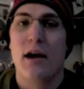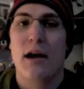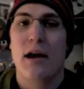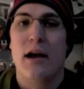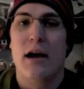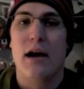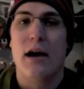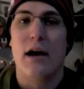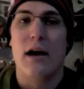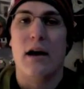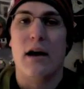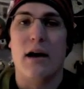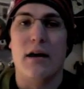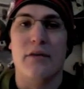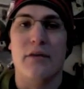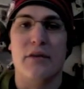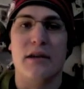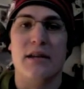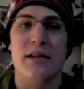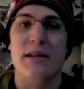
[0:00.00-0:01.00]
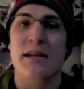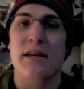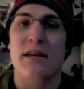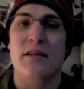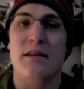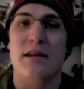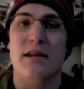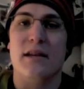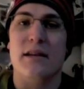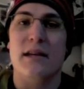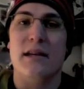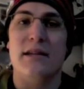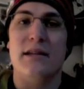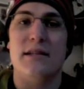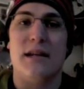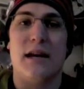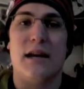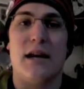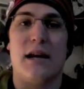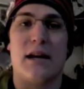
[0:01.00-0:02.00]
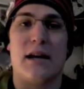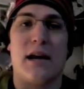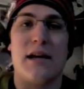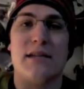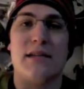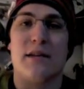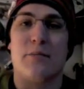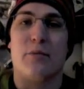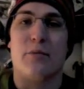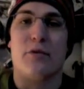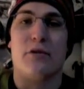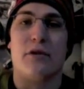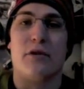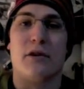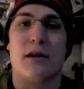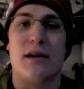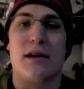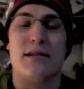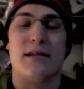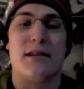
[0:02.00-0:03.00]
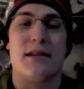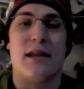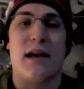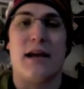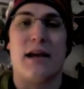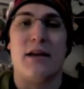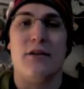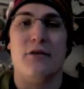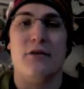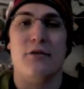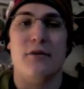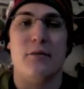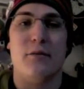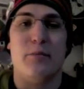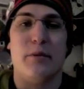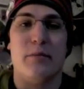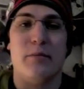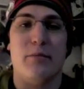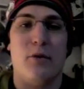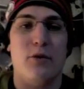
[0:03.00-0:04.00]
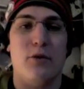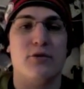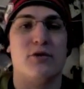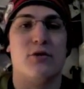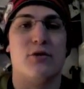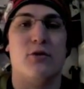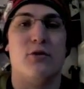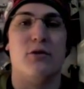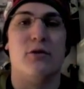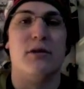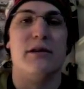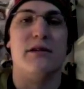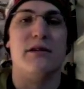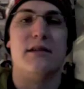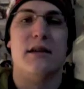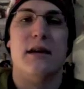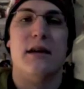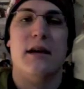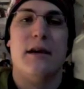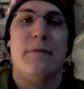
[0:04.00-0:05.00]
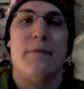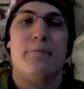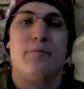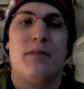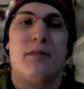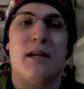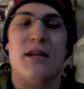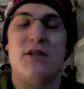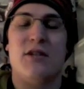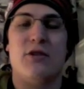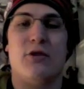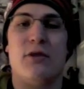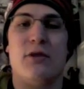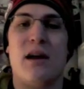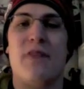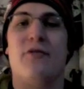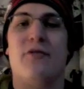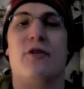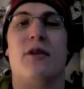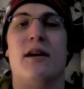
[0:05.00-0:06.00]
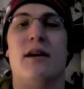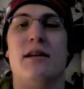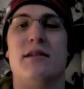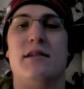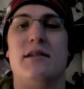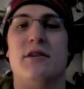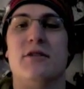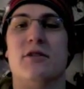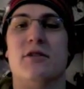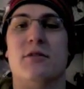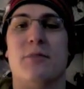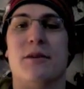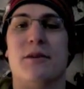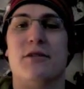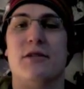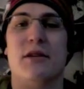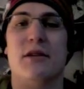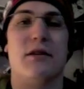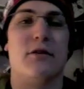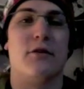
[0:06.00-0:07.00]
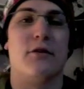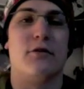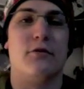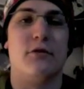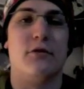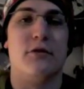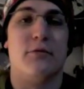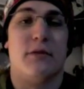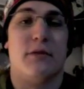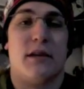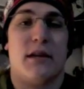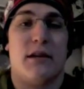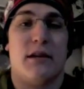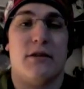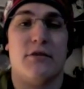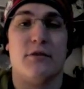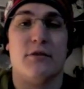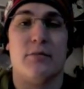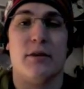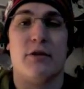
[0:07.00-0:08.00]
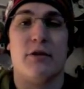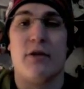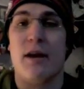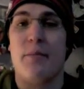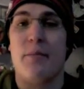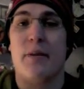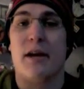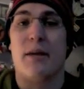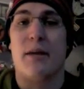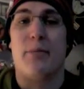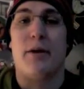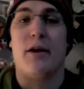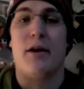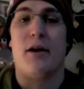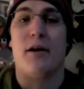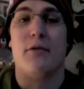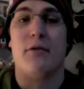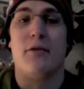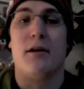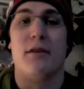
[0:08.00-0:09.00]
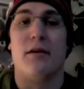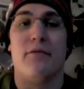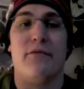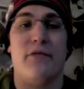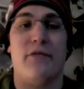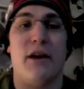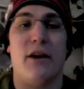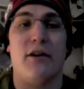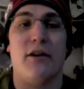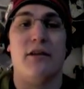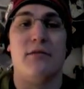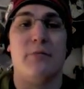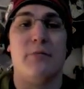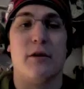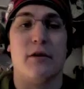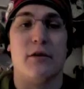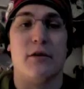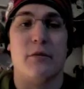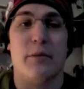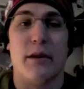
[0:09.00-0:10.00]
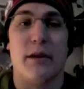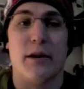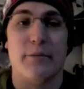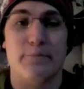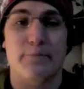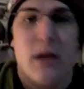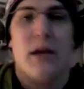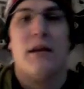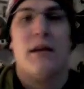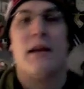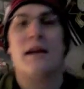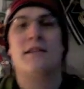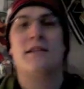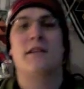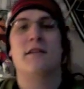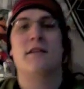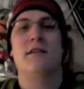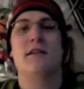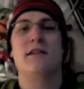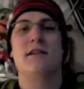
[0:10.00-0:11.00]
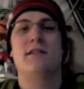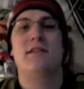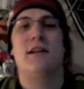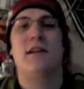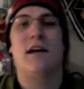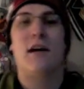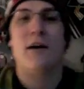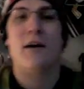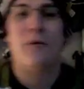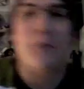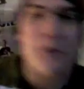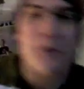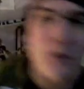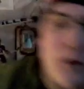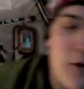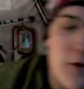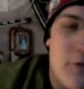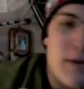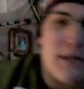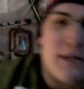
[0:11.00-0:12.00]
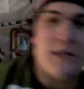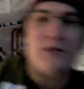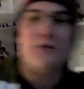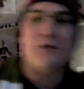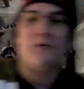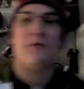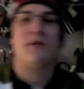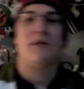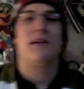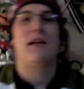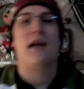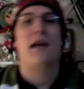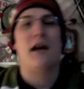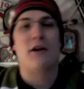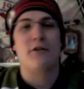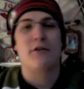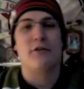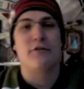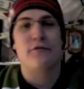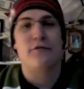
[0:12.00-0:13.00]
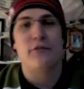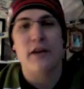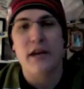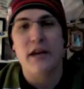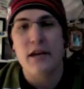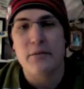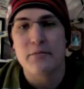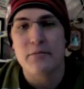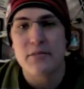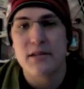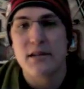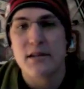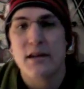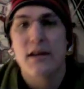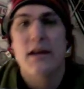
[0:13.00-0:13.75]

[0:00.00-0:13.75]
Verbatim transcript: Uh, the elite of the elite, uh, guys like Brodeur, guys like that can do it. But most goalies, they just don't have the greatest years, especially younger goalies when they get injured. But great pickup by Ottawa. Very smart little pickup. Next on the list, uh, we'll go west to the Calgary Flames.